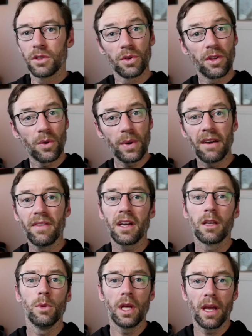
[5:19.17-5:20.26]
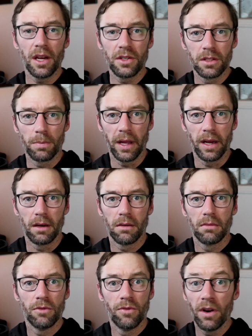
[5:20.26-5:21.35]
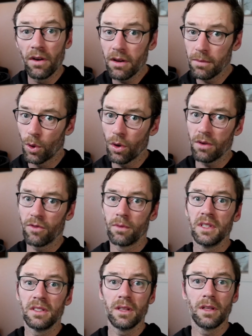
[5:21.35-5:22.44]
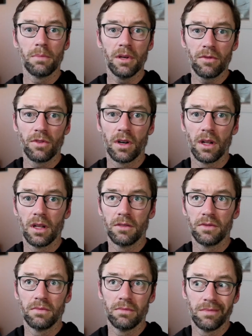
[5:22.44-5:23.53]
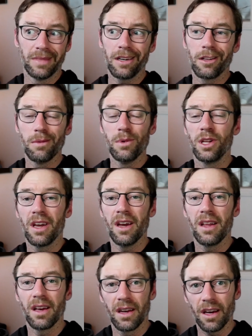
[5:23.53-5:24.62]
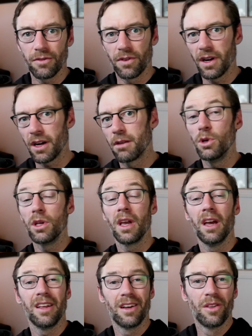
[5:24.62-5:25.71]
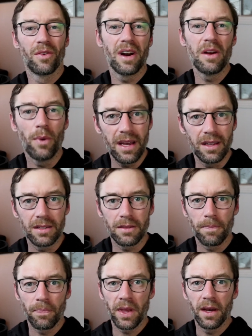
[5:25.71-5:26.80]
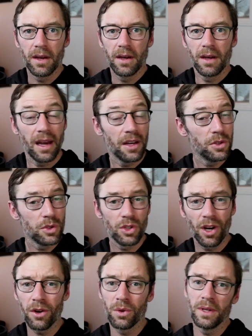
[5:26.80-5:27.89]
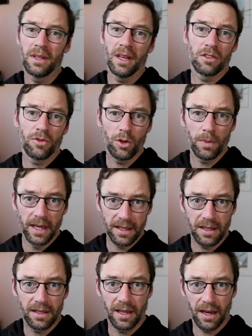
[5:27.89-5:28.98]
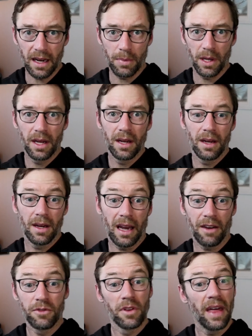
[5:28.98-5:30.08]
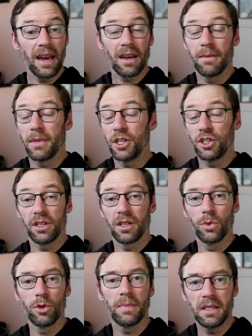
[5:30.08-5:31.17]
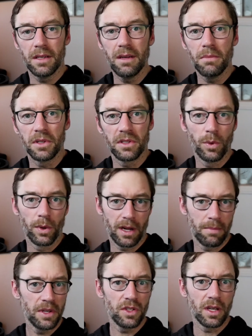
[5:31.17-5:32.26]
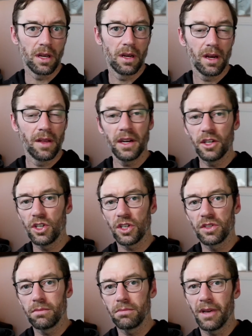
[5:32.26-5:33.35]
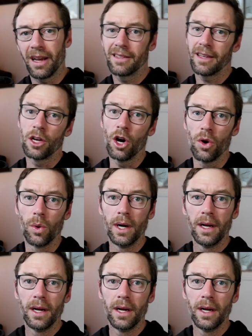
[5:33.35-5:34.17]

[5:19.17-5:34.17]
So there we have that communications plan. Very important for missing the pitfall of not communicating enough or not communicating in the right ways. As you saw, it only takes a few minutes to set up. After that, I might share it with my team to see what I'm missing and then adjust it as I go.